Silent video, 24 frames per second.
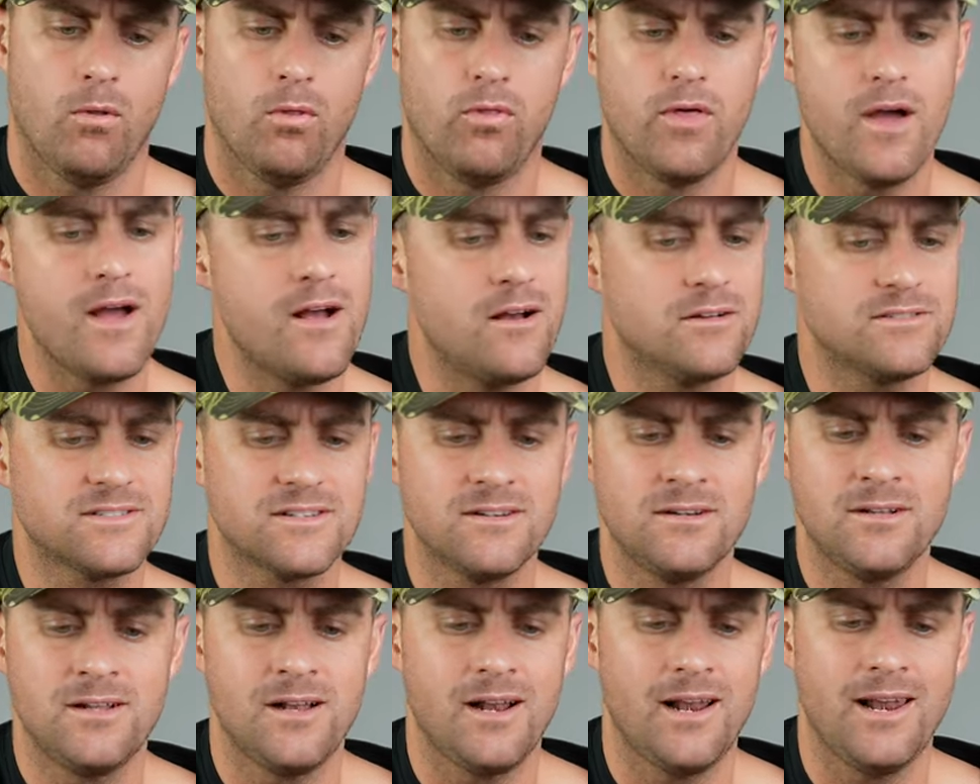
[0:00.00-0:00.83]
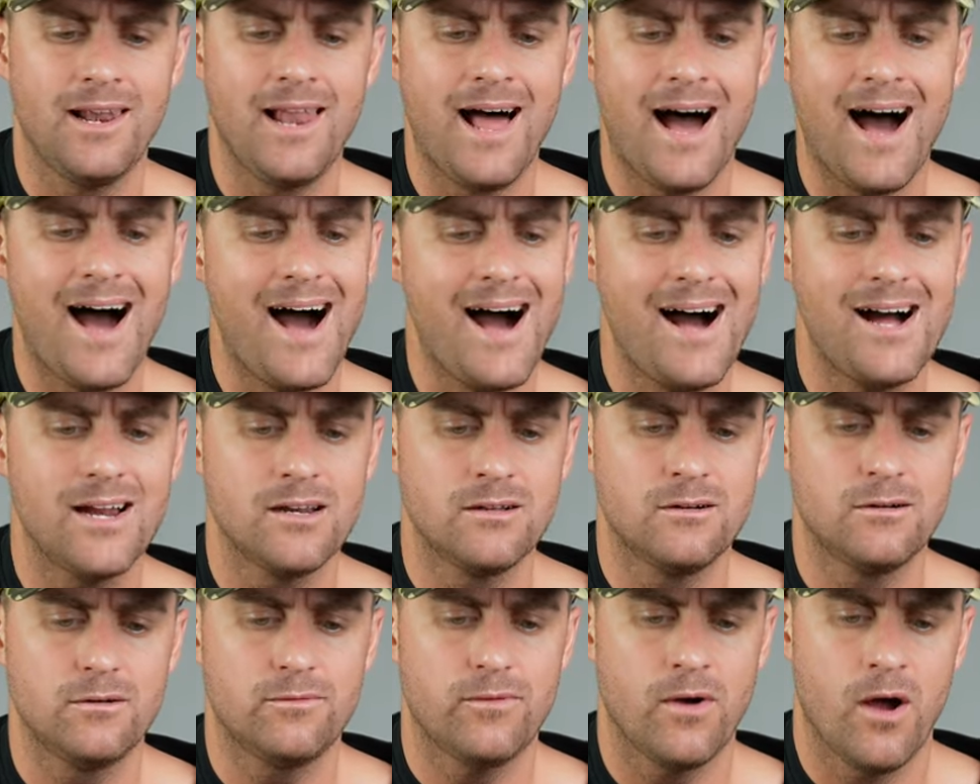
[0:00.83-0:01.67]
There's a light
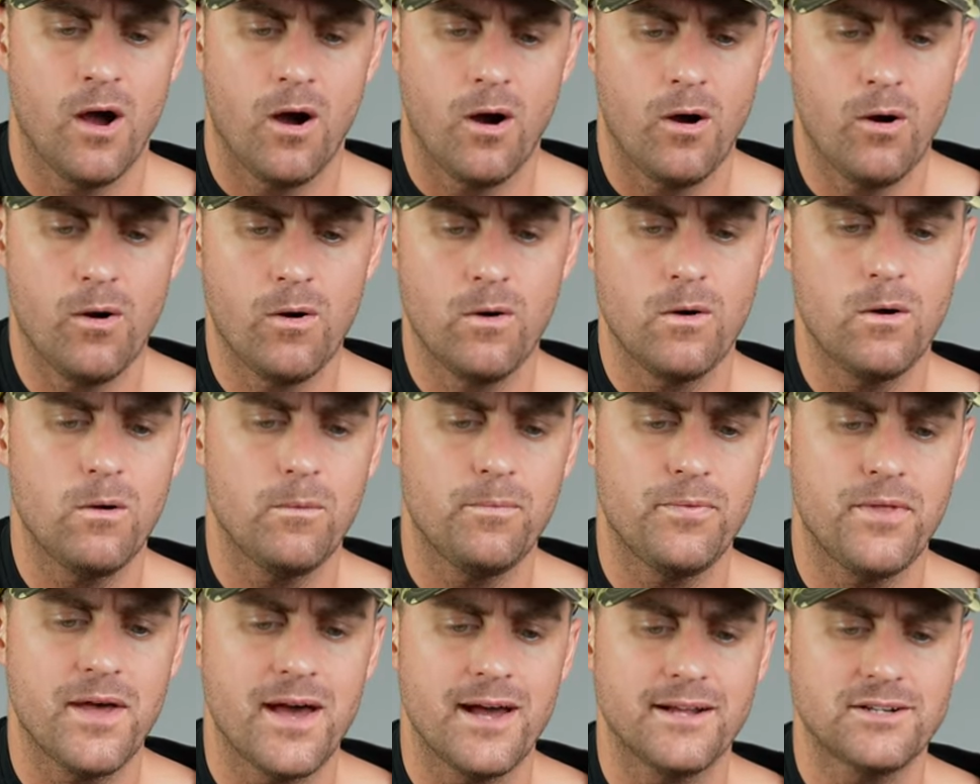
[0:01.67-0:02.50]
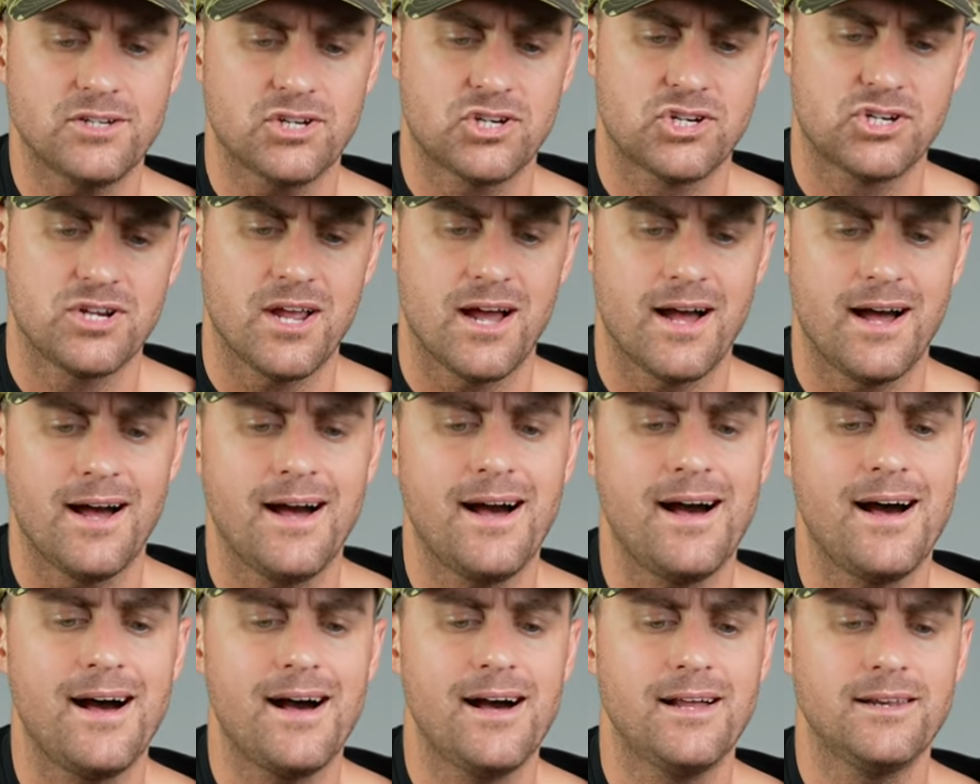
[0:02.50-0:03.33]
of hope that's
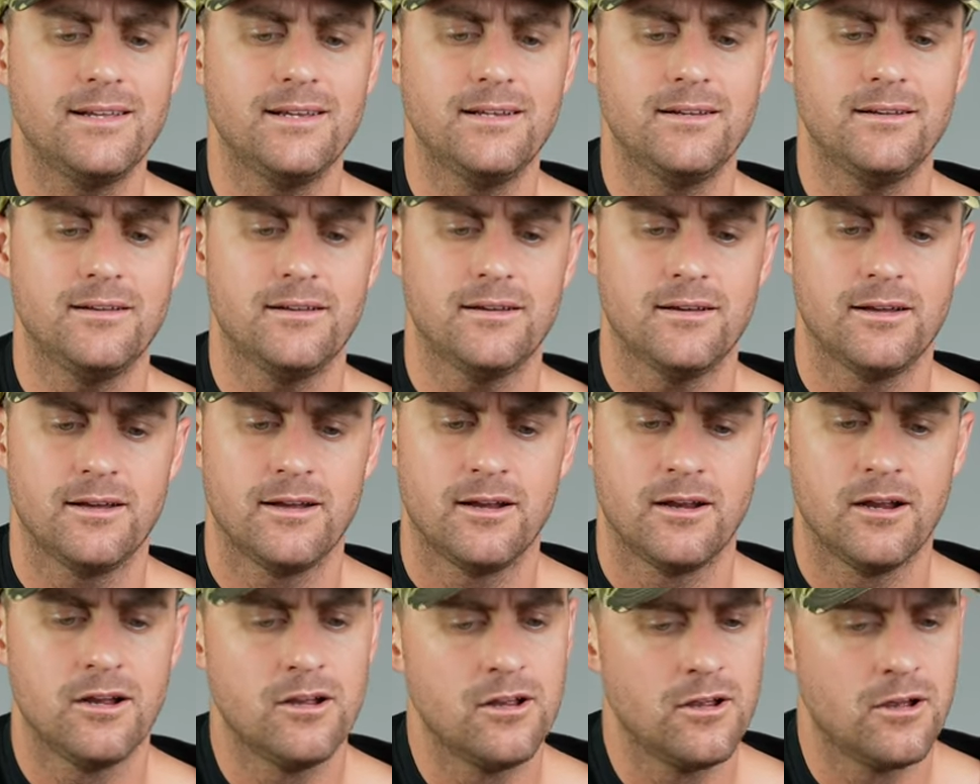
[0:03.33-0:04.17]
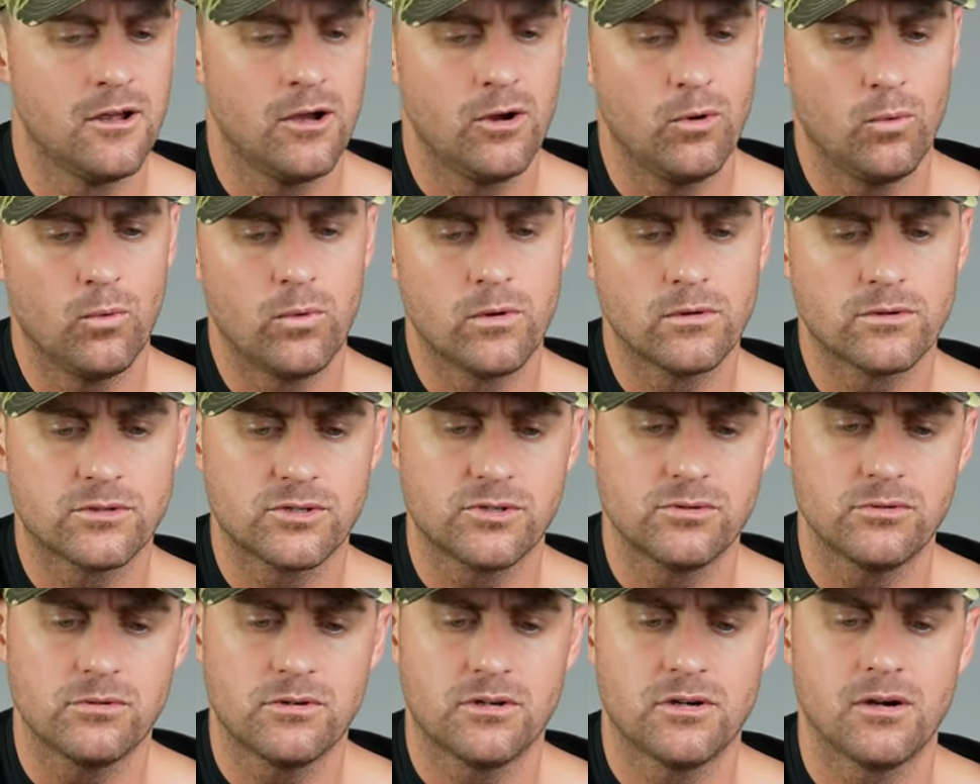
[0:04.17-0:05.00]
shining. Won't
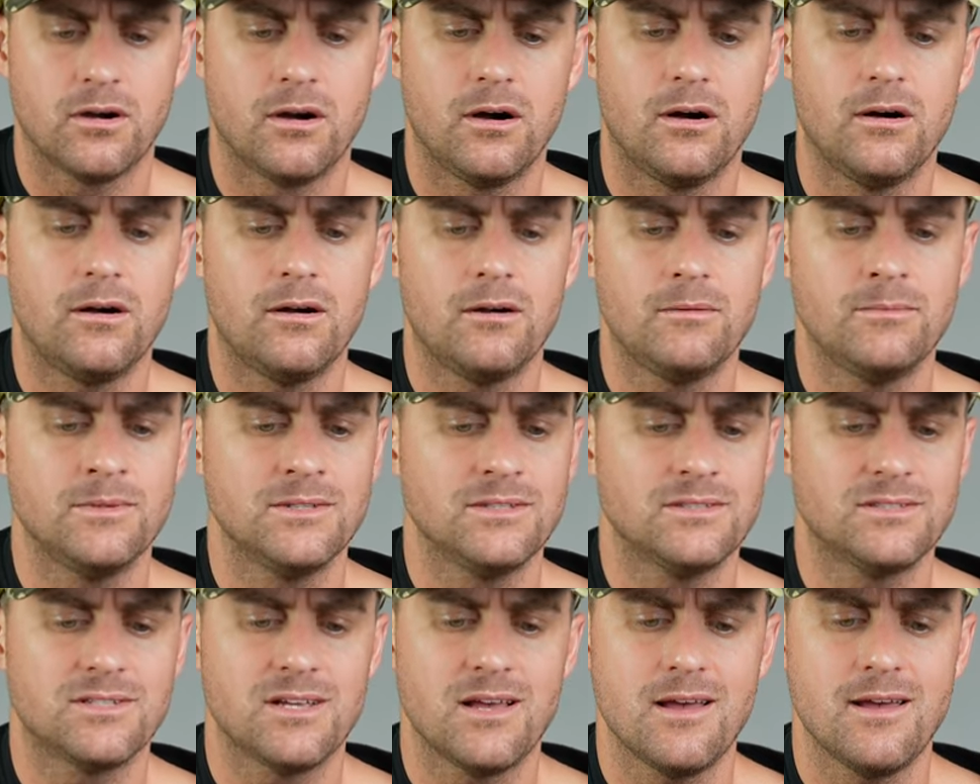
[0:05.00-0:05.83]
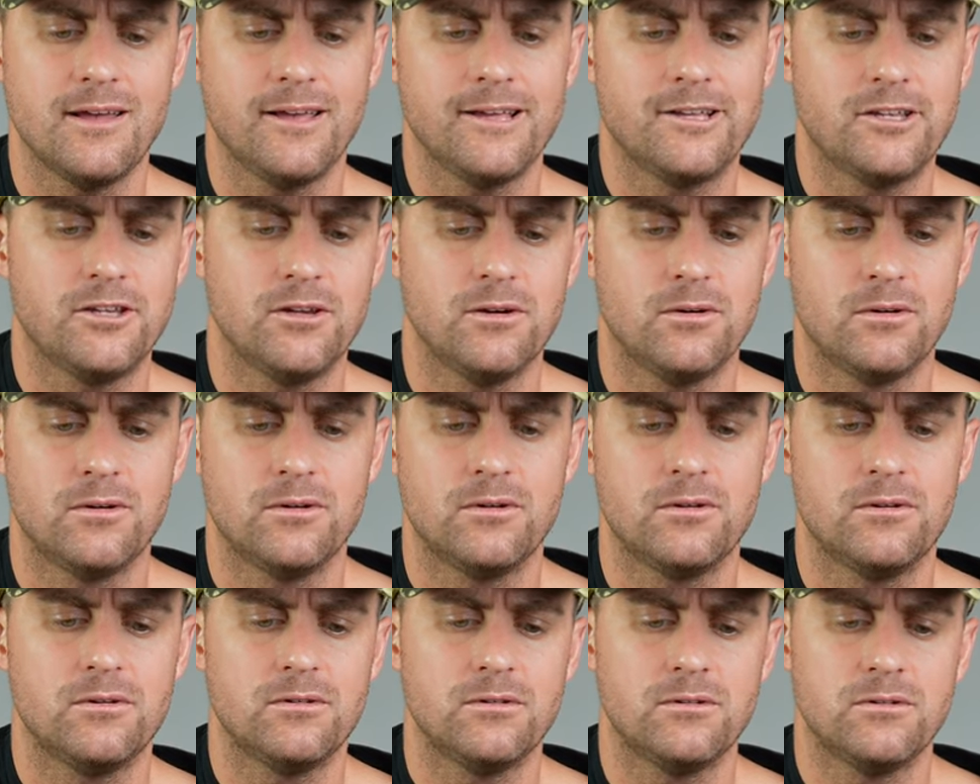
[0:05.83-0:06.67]
you come and take
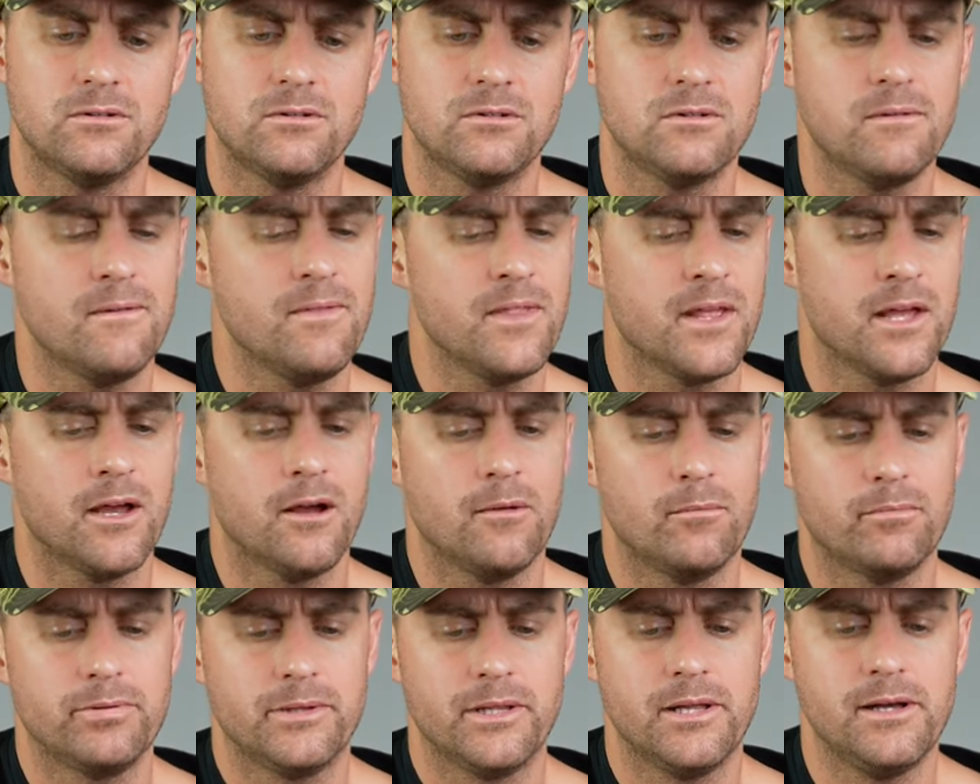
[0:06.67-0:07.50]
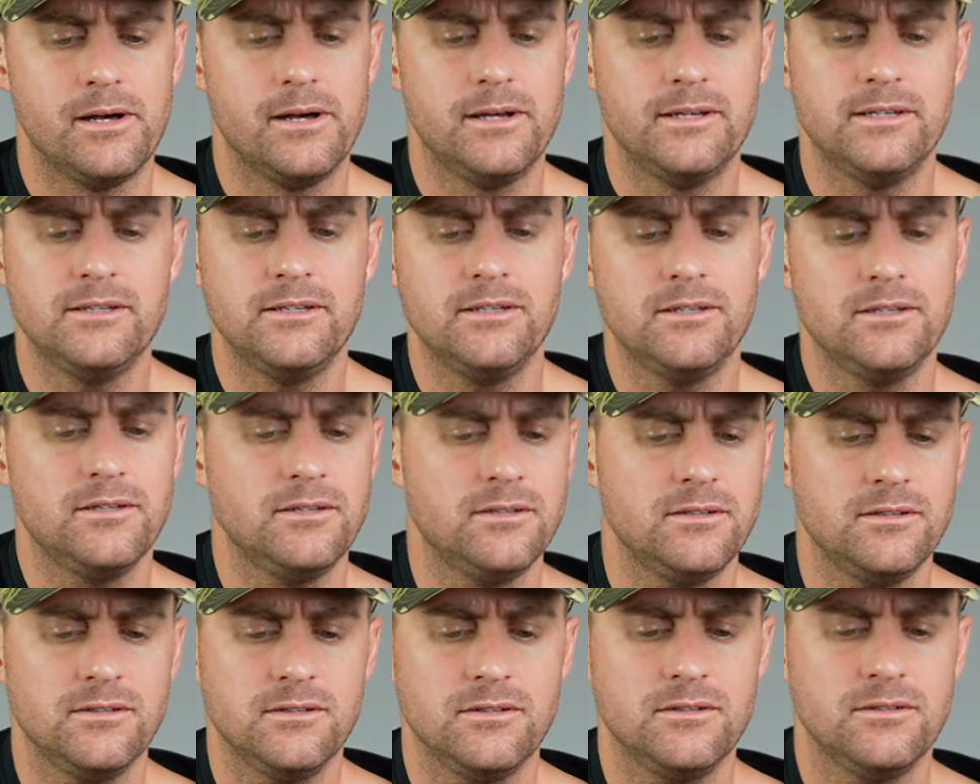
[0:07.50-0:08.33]
your
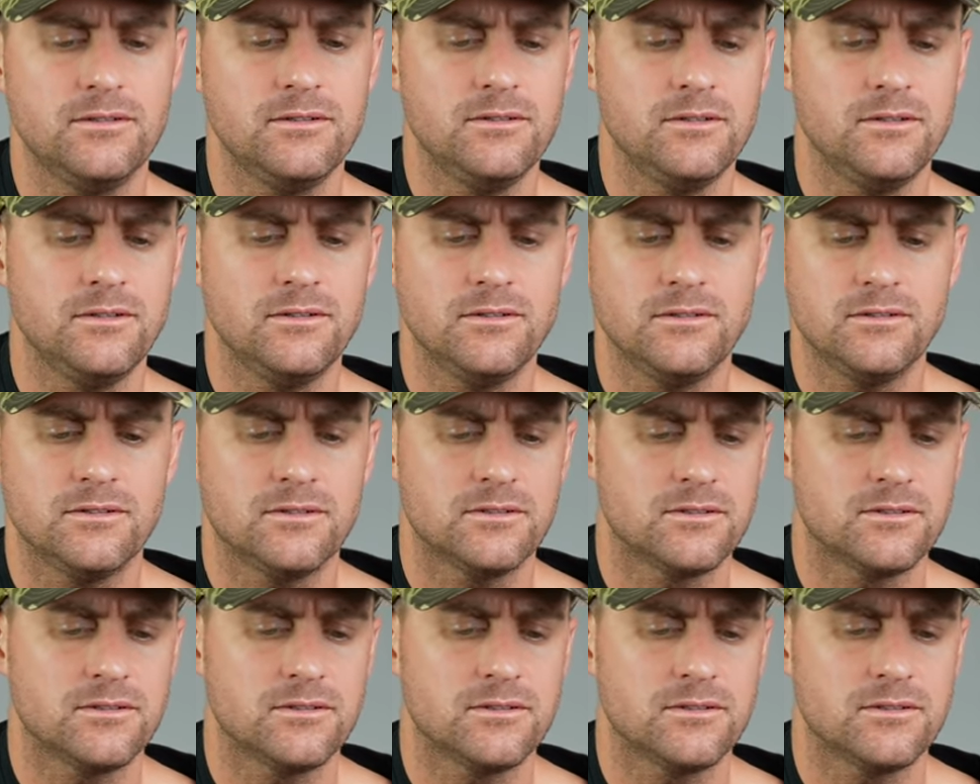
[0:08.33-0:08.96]
place?